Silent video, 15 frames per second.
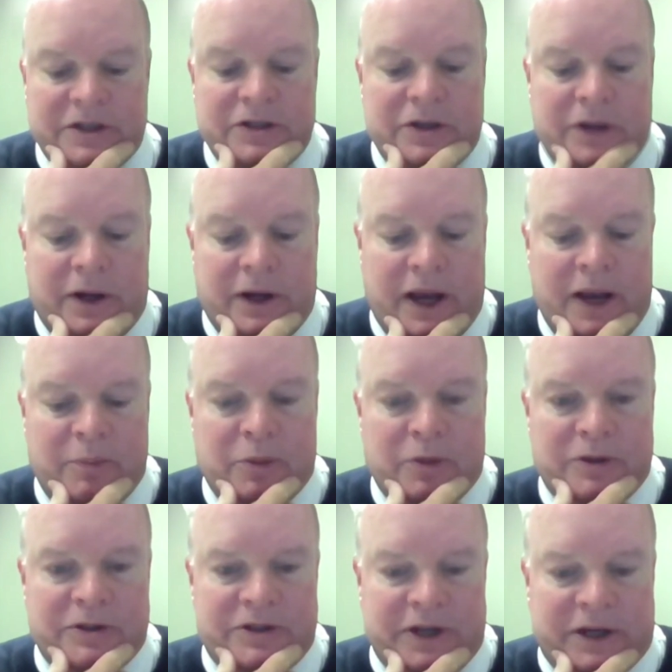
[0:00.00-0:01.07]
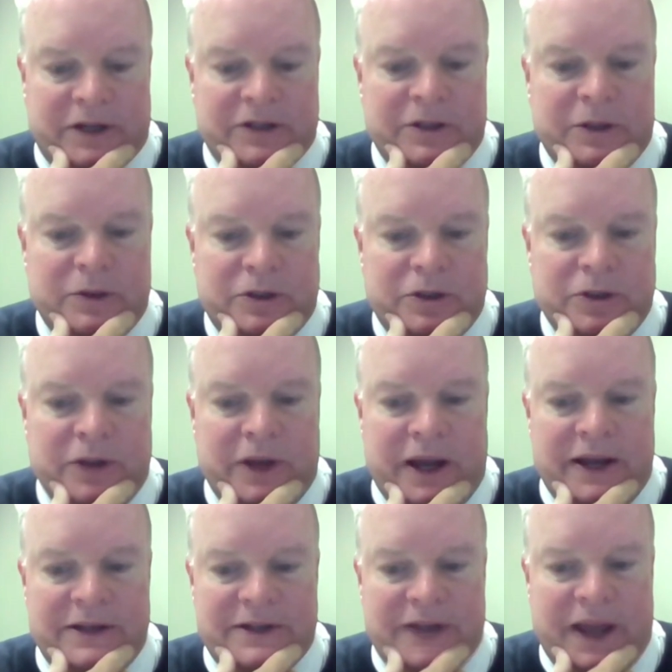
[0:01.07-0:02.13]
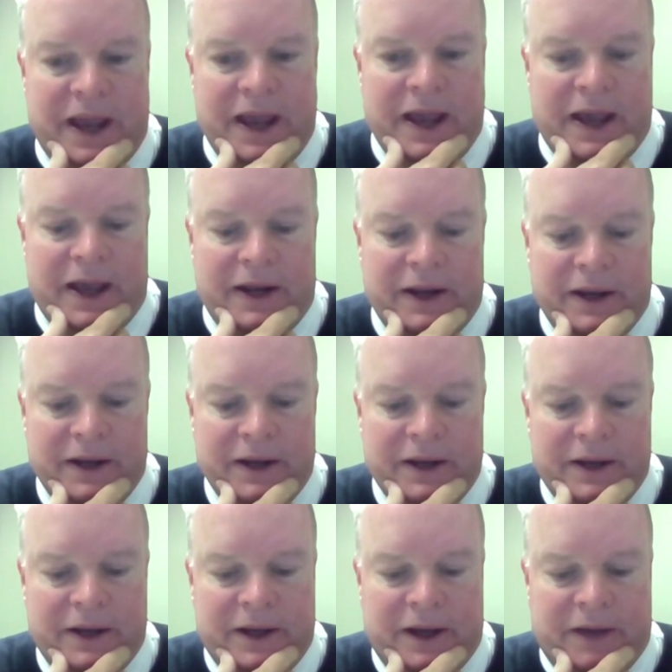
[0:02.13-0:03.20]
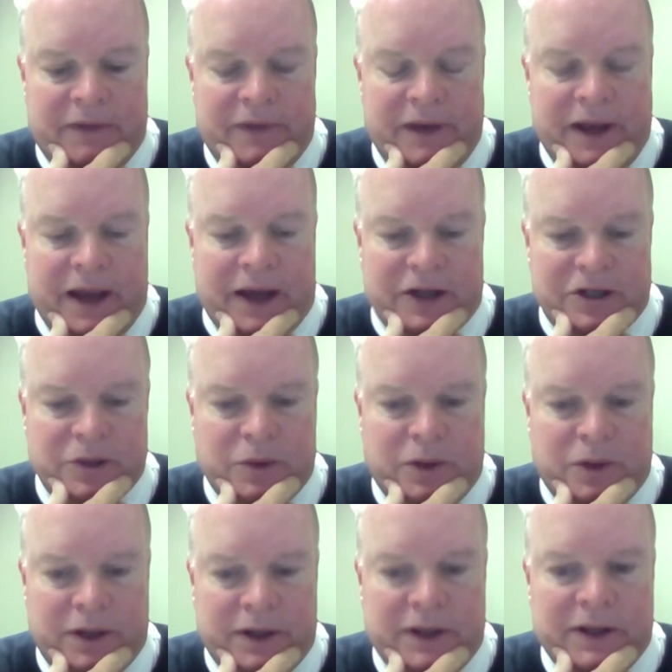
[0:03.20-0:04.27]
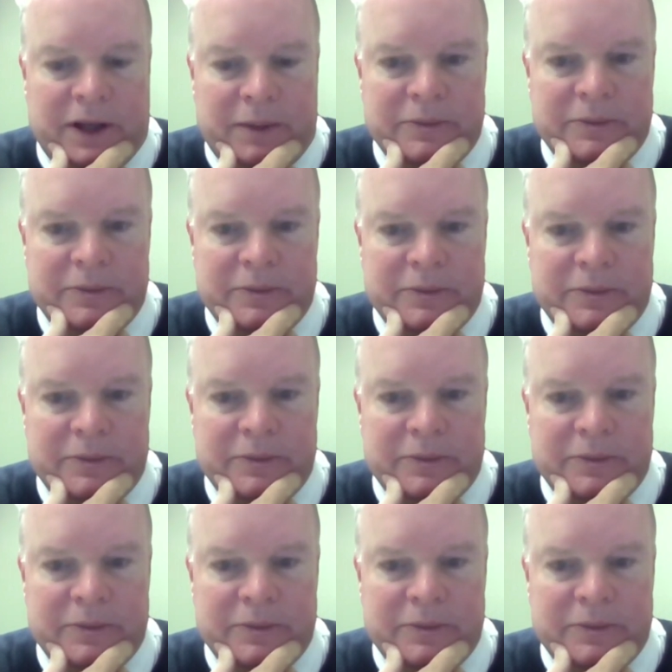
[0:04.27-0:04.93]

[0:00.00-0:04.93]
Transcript: and this is on April 6th, so two days ahead of the actual eclipse.